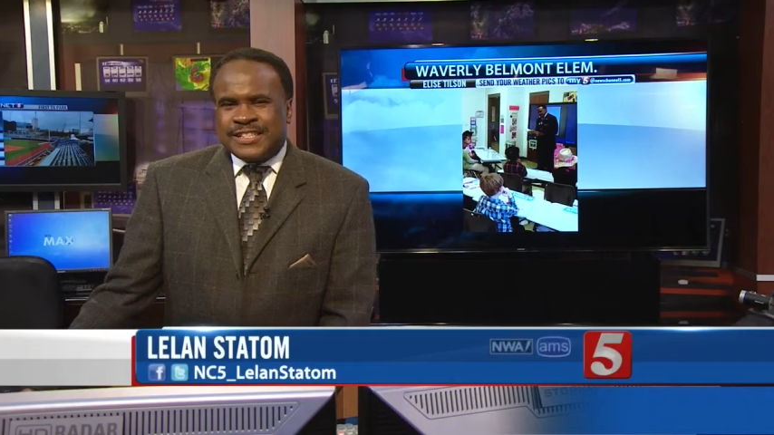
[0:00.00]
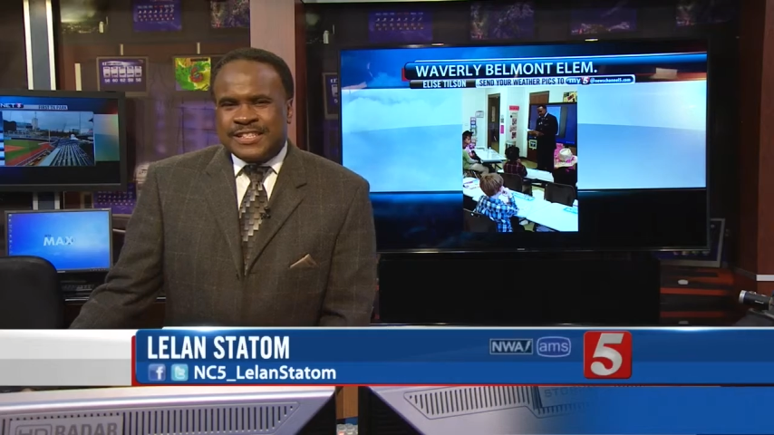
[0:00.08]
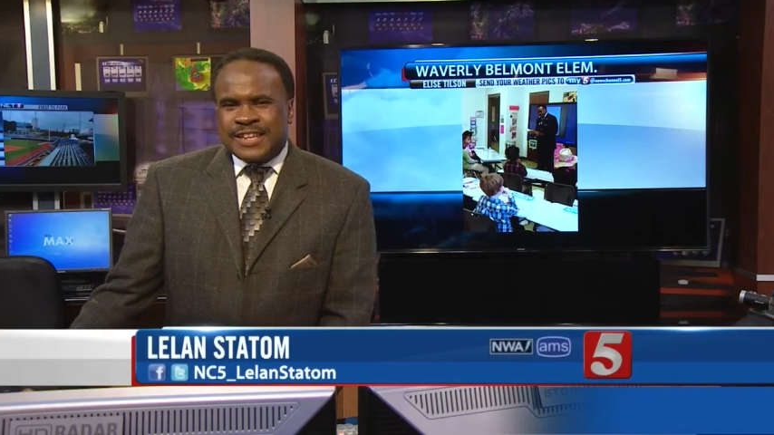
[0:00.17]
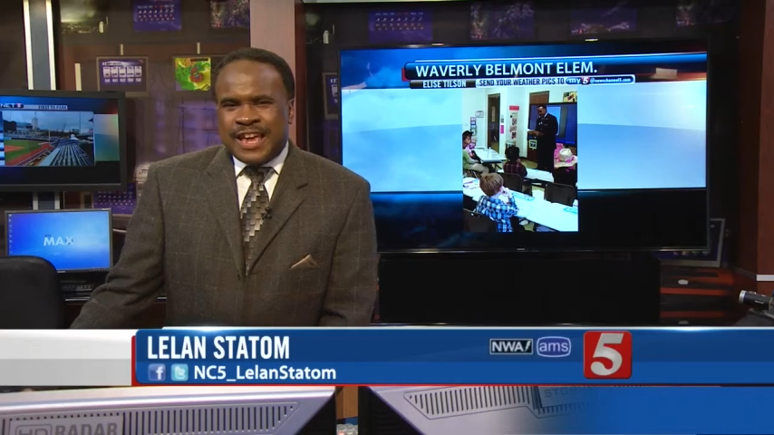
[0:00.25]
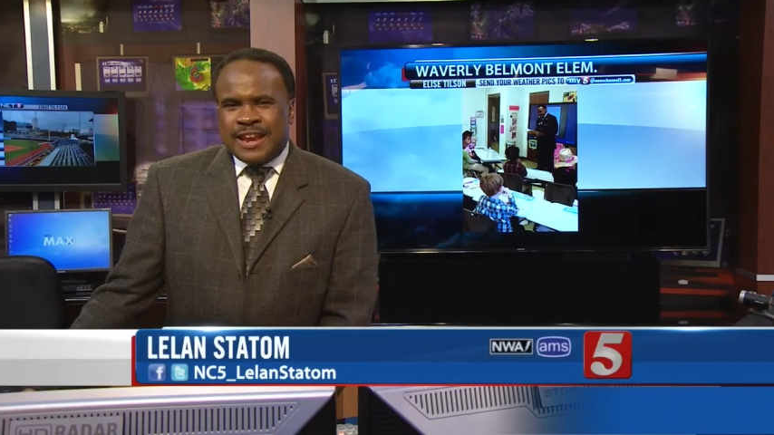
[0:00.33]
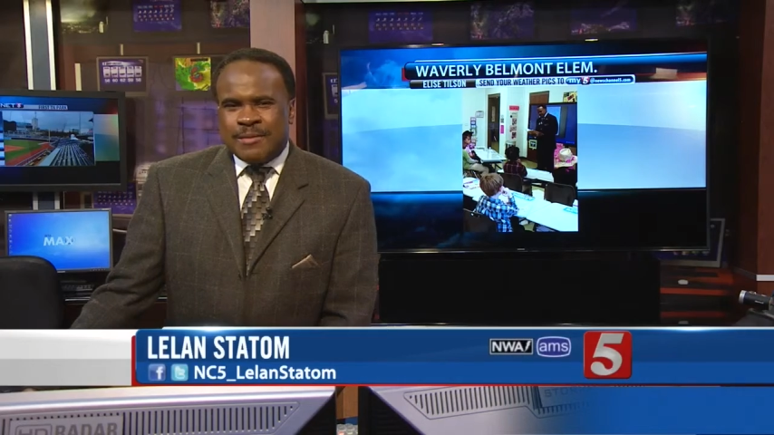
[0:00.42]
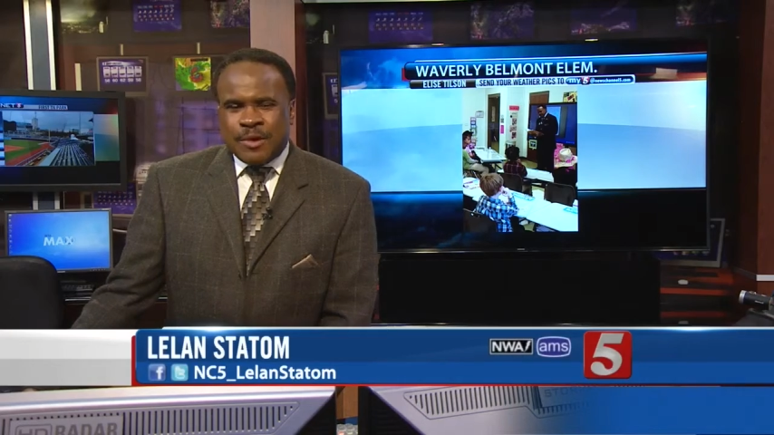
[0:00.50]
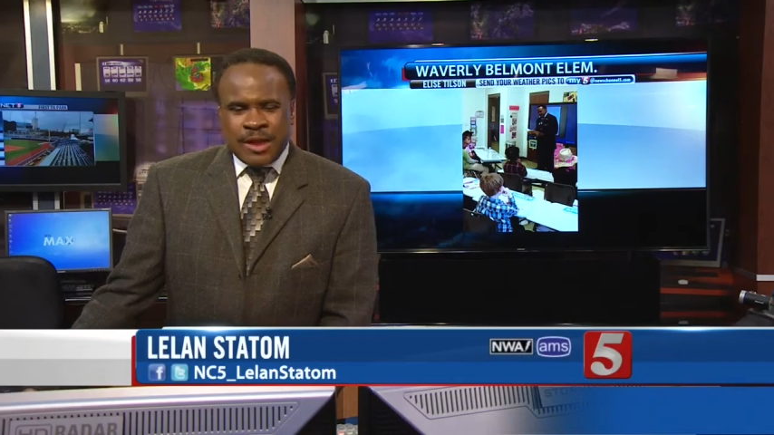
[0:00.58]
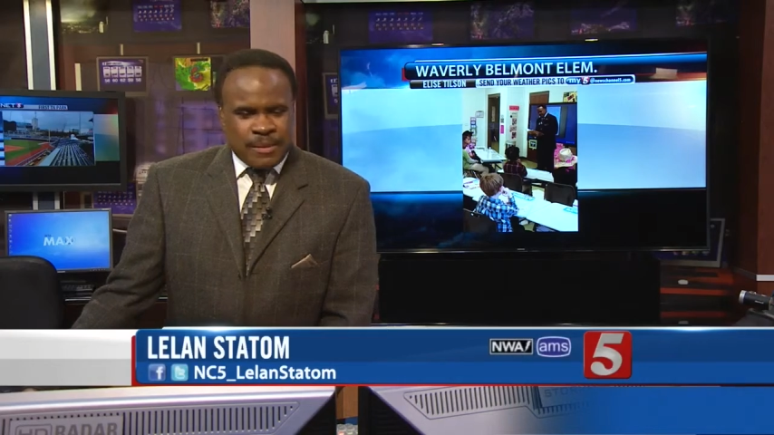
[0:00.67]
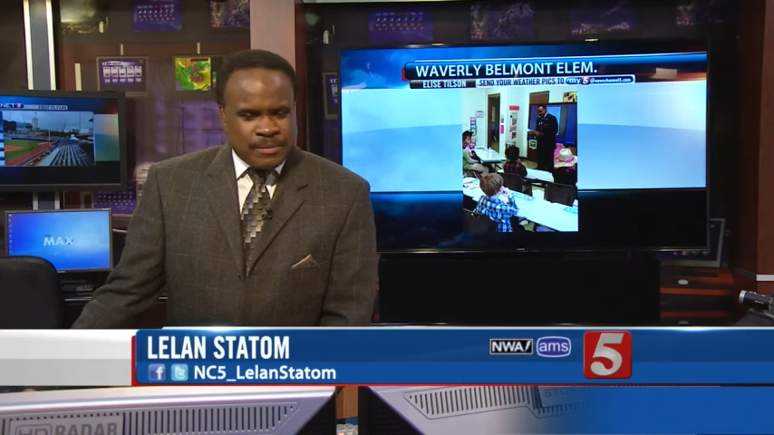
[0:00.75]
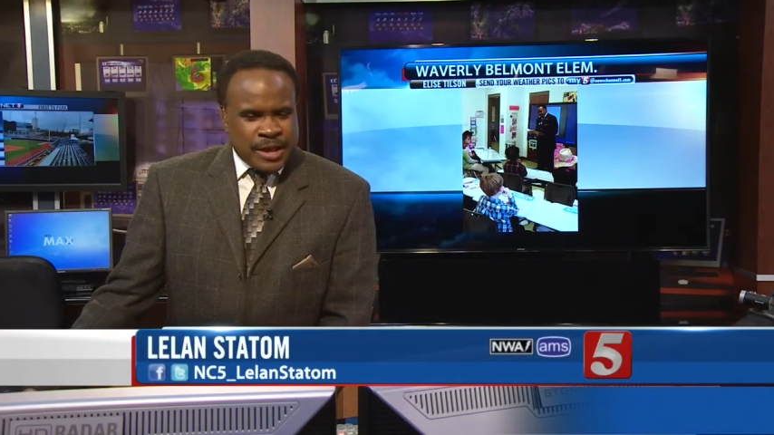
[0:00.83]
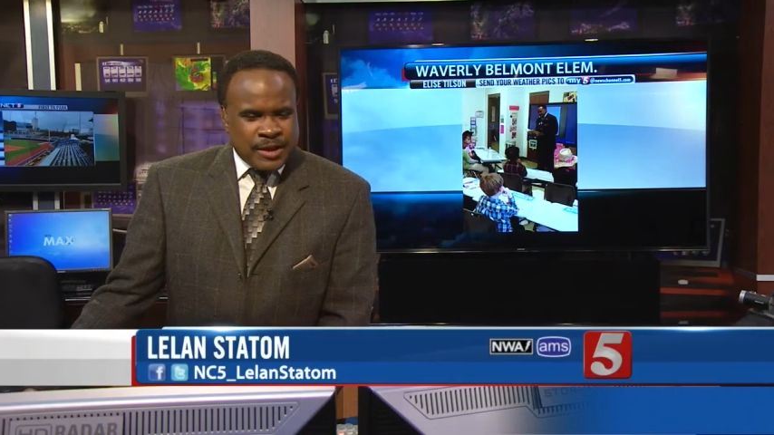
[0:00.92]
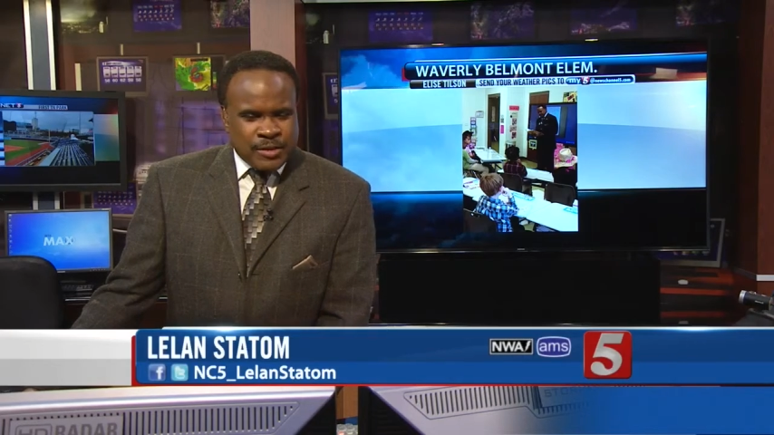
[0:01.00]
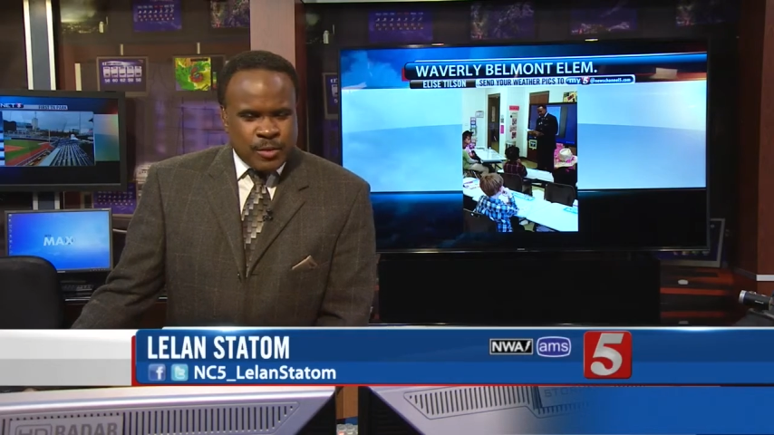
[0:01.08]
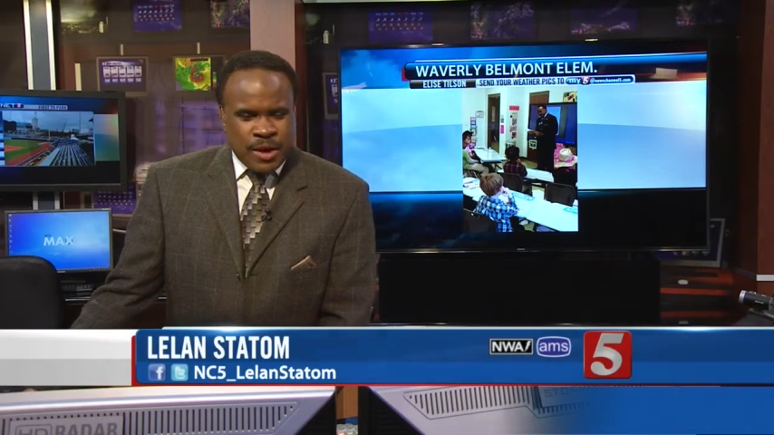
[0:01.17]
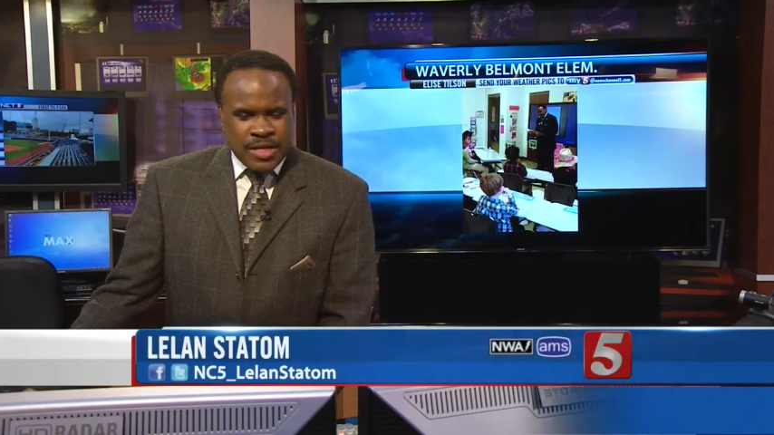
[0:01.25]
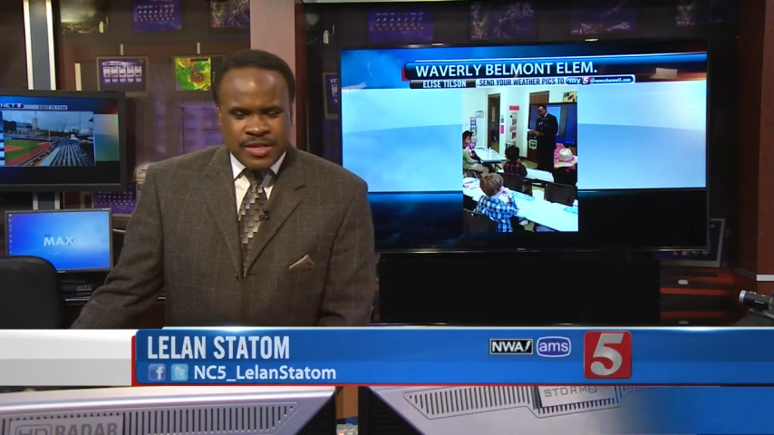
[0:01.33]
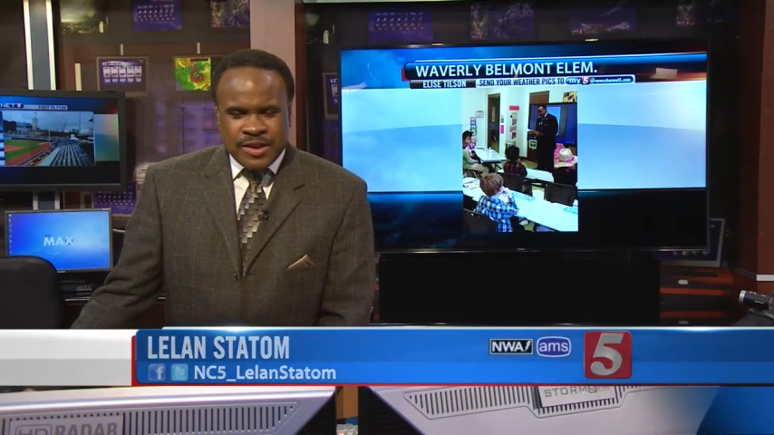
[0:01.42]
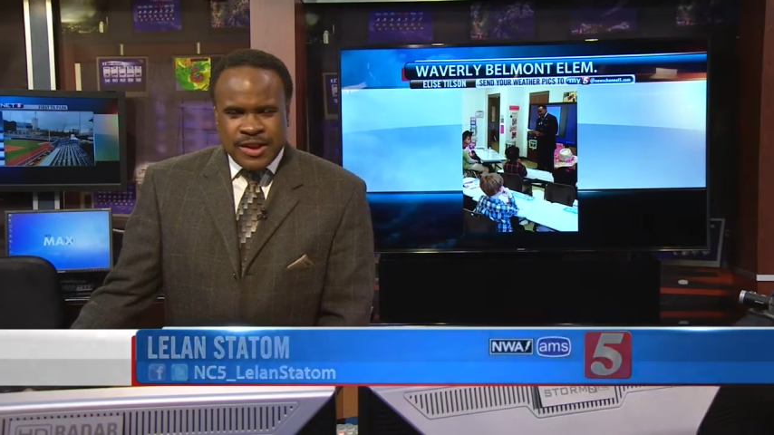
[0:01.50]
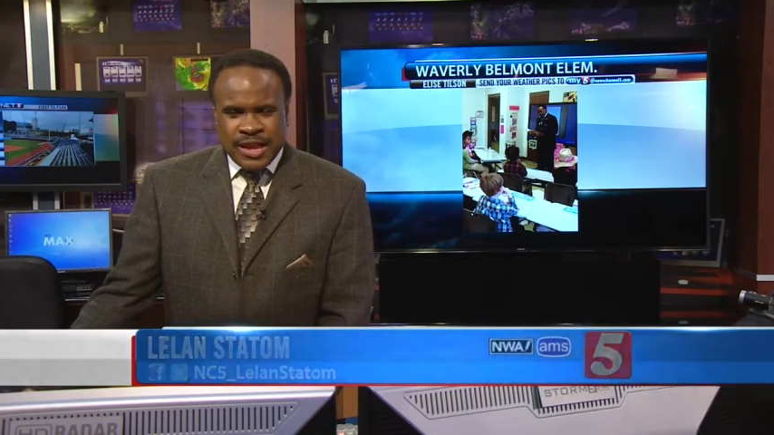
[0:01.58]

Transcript: Statom. I'm going to update on the weather